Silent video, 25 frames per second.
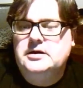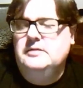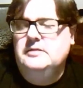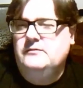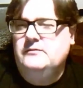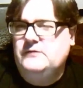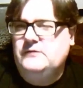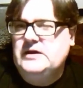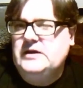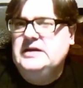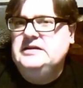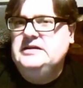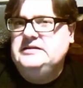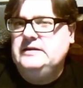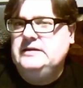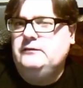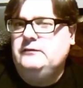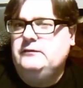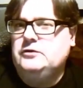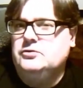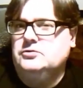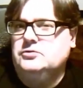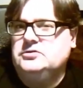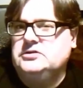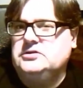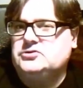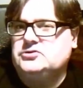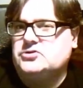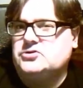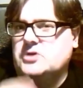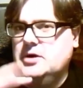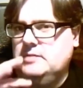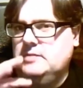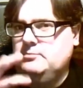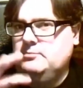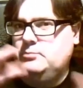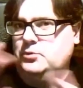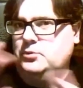fairly difficult to
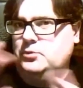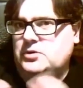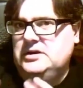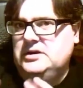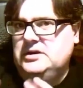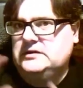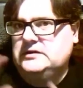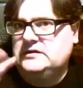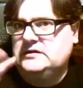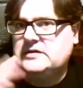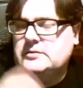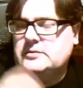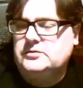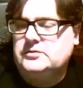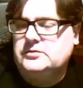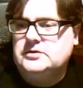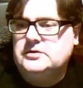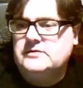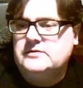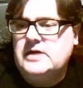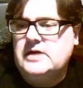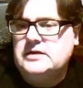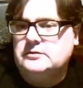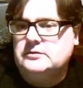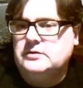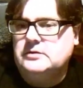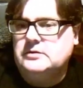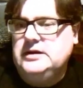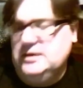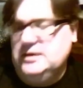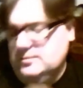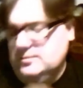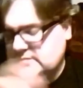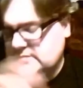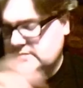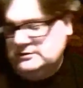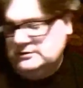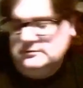try and put into some sort of other
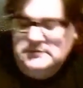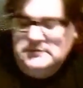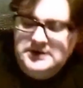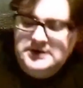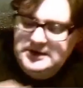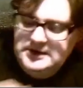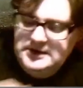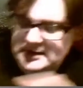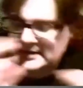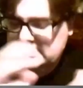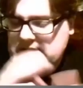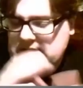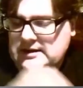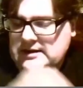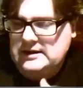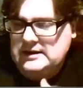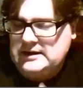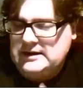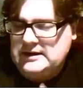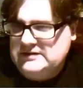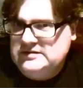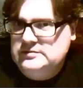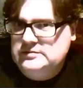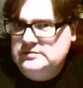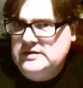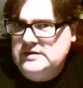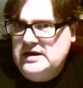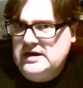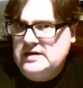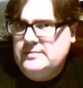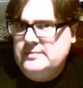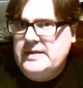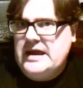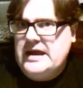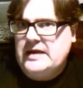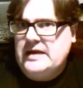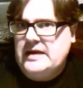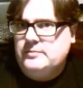idiom and get some data
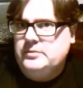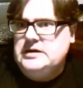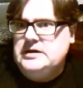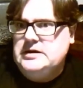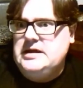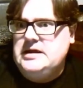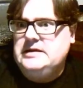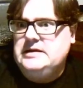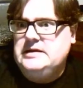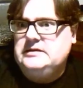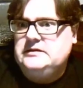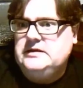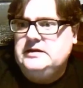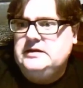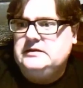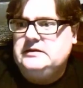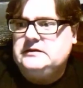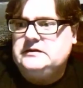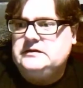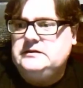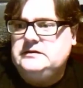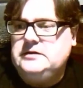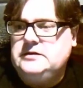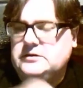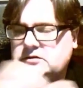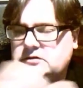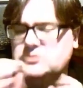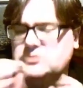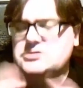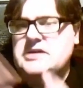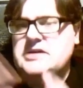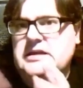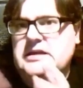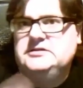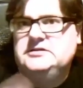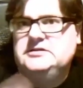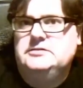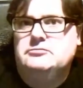back. But you do
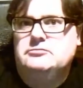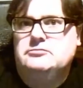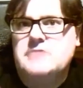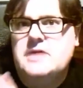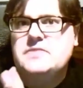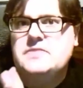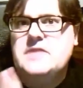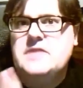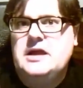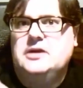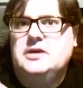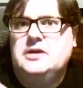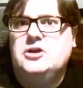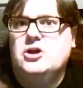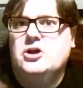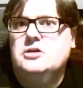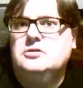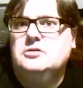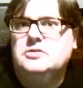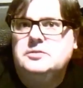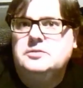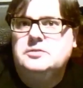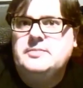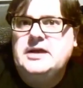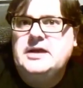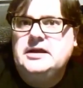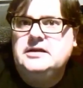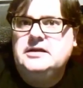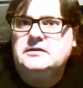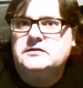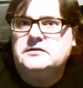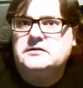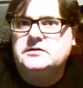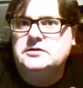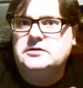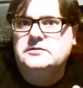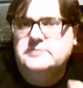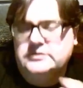get to run that code on the back-end
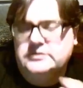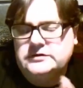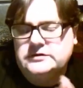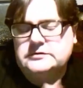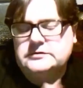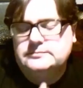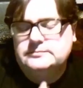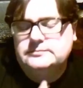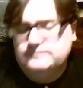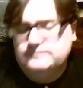service.